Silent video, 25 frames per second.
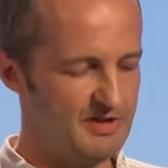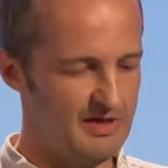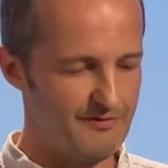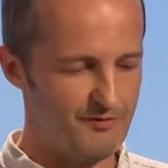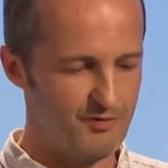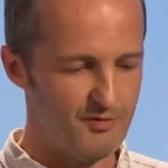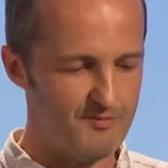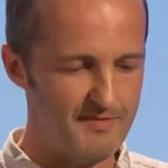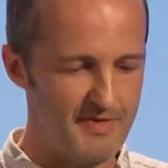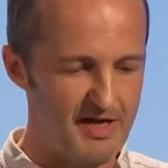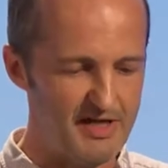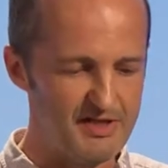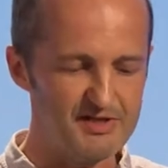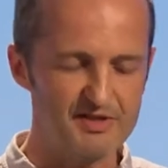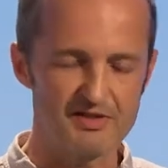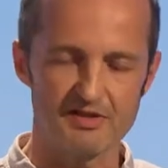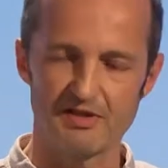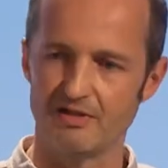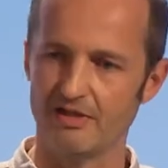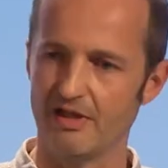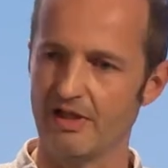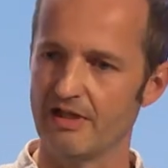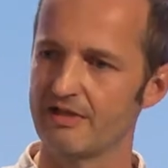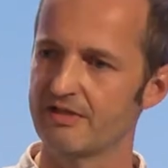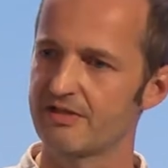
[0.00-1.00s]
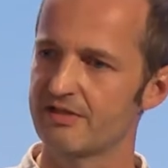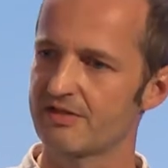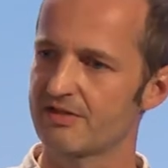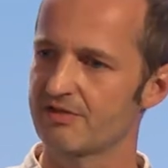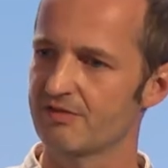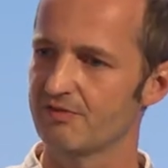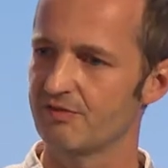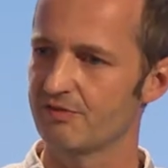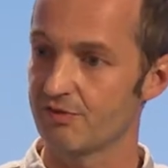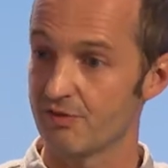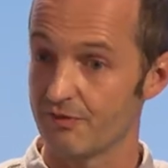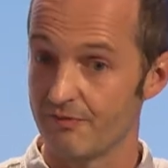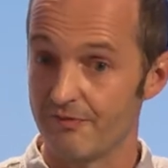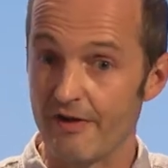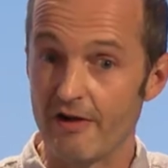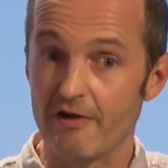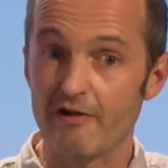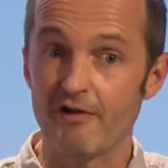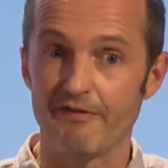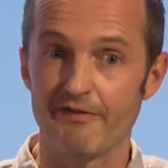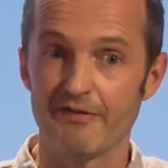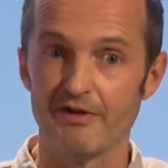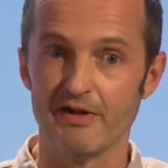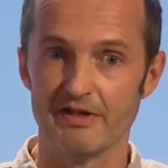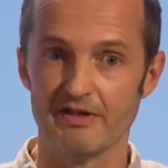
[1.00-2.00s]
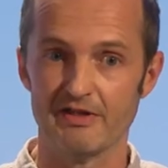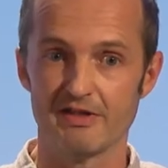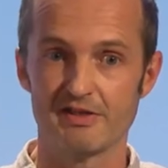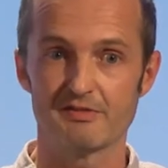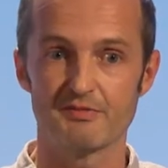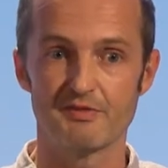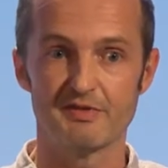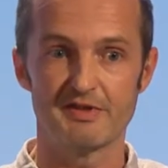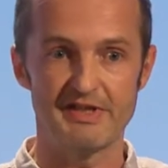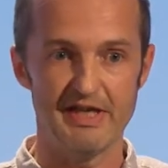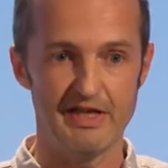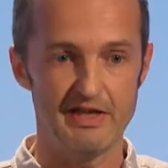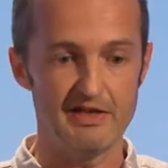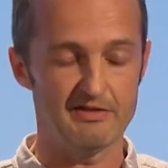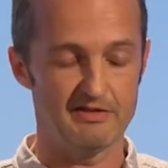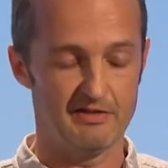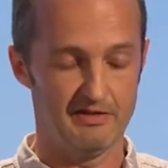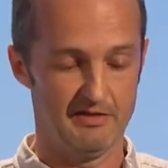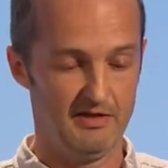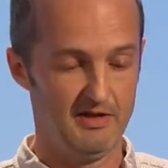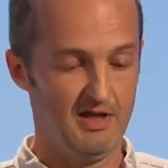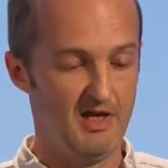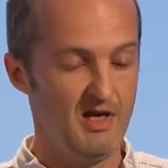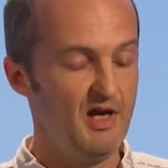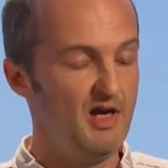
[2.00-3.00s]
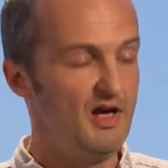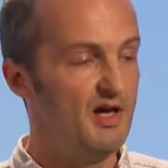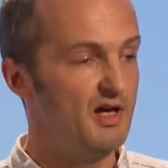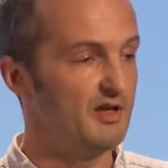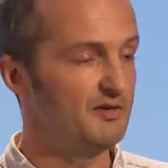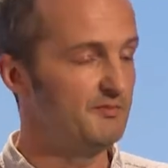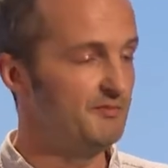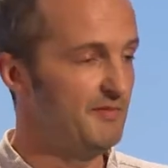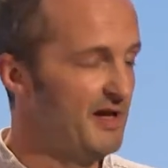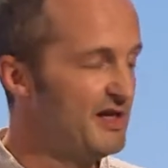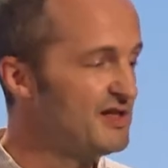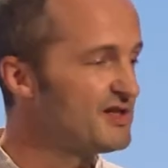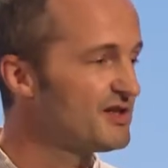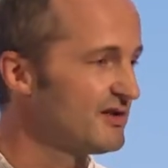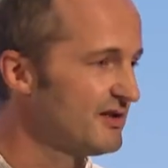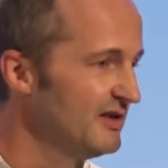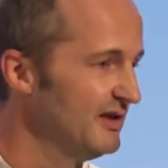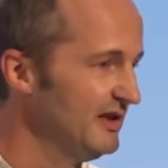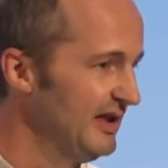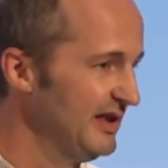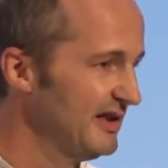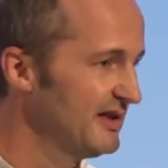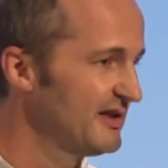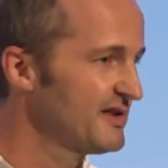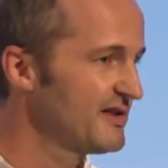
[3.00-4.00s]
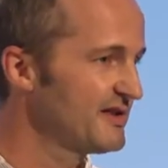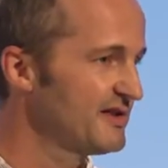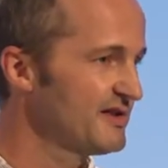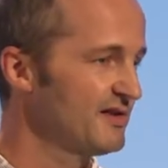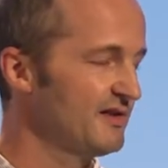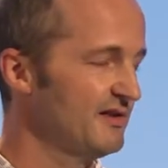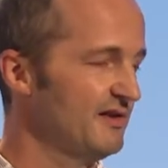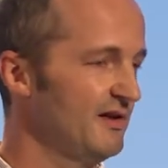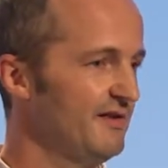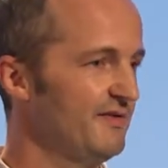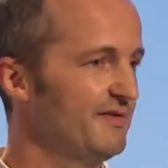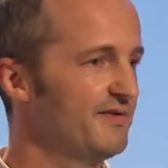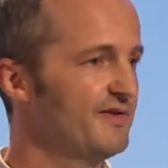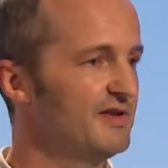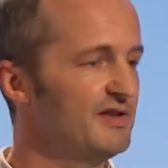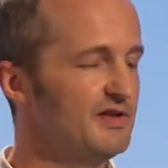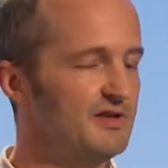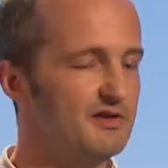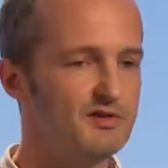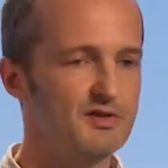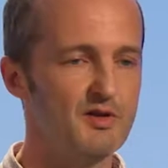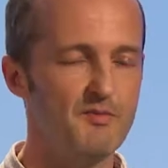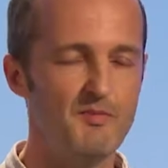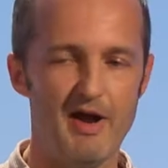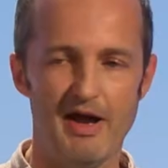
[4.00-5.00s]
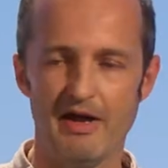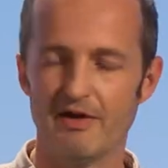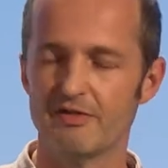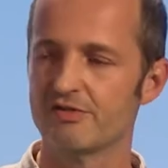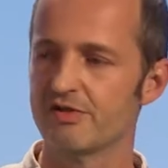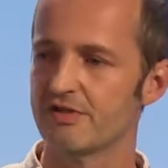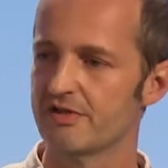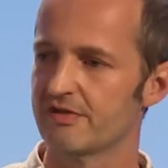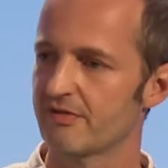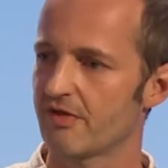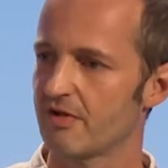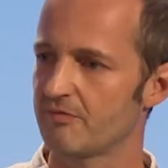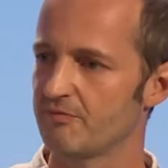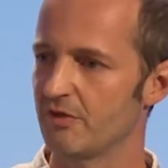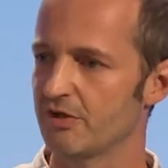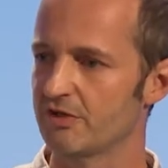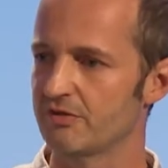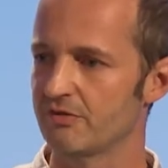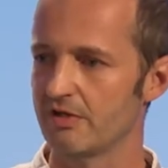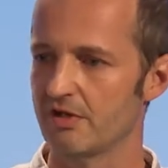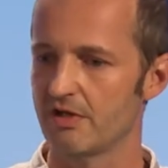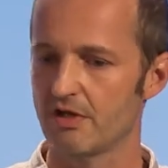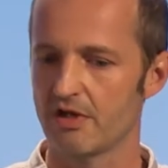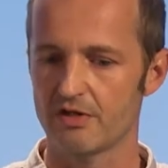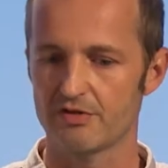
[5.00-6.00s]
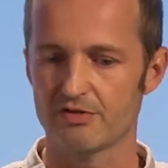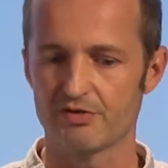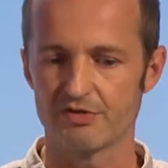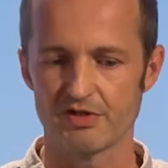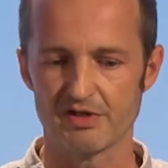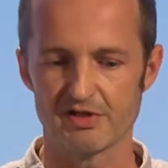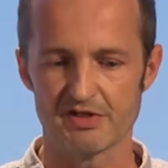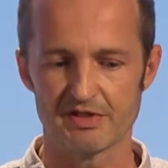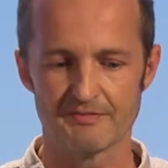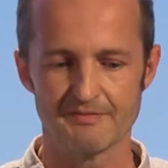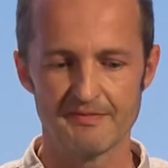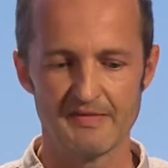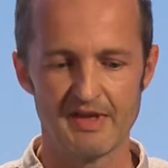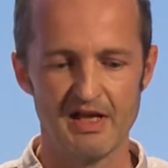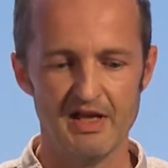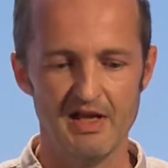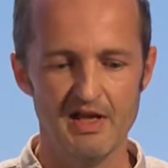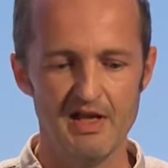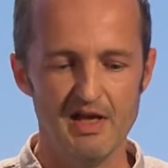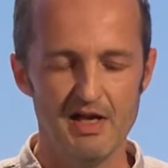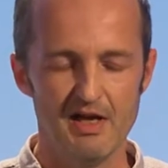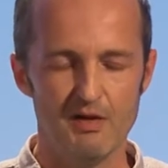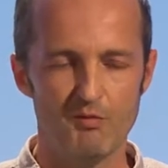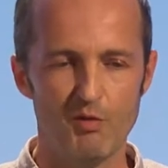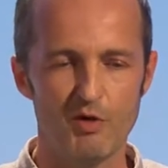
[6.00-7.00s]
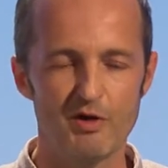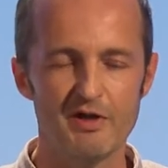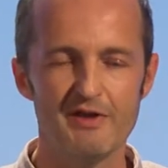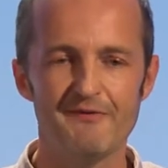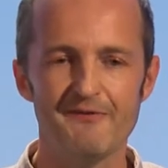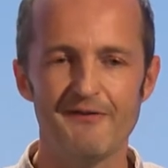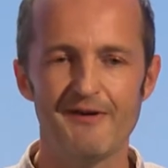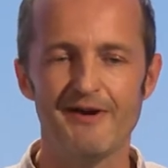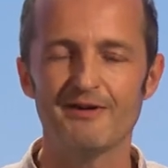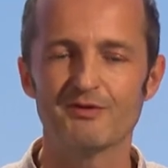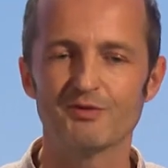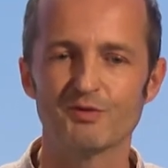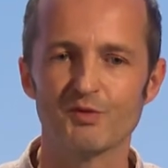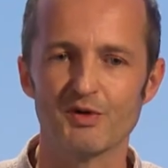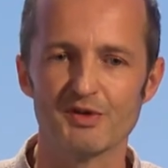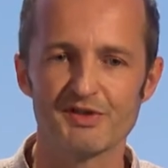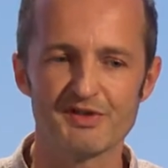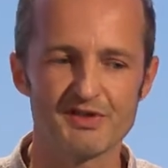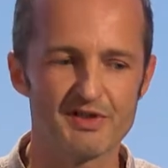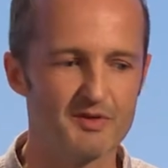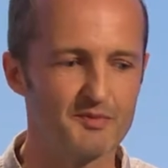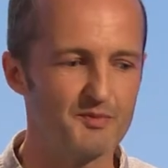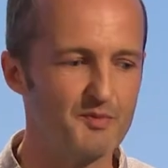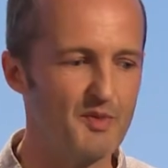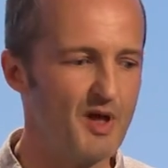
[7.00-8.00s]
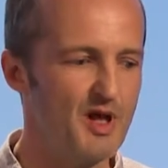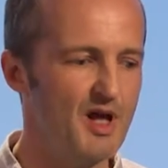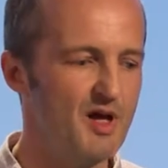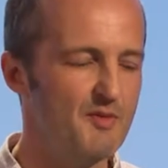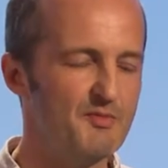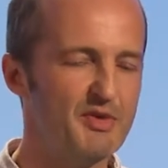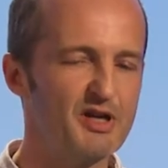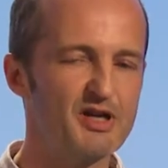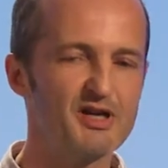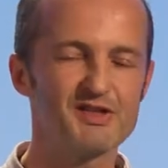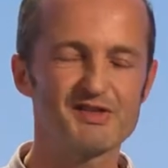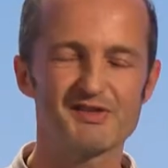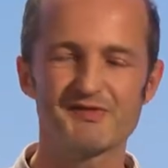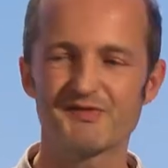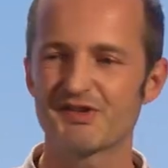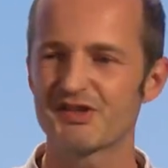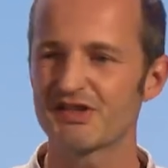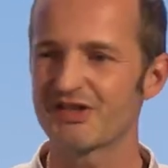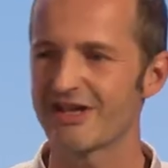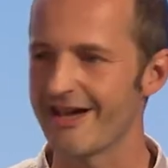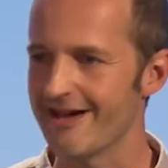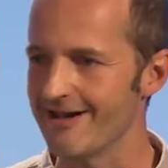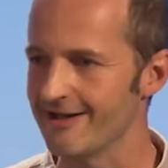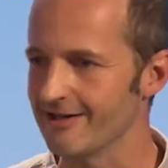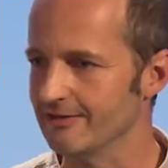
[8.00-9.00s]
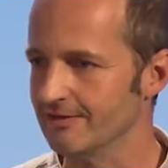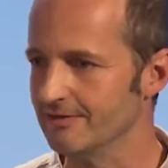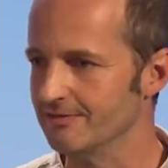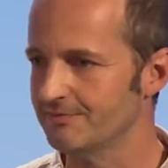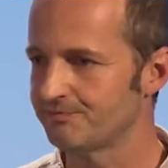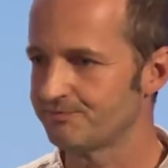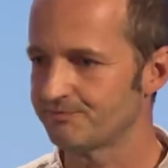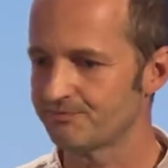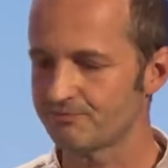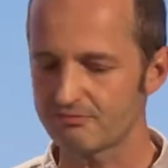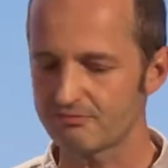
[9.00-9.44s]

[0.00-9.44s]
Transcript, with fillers: therefore measure the lengths, to verify this with data and measure the lengths of the, the boundaries between countries. And what he found was that because of scale,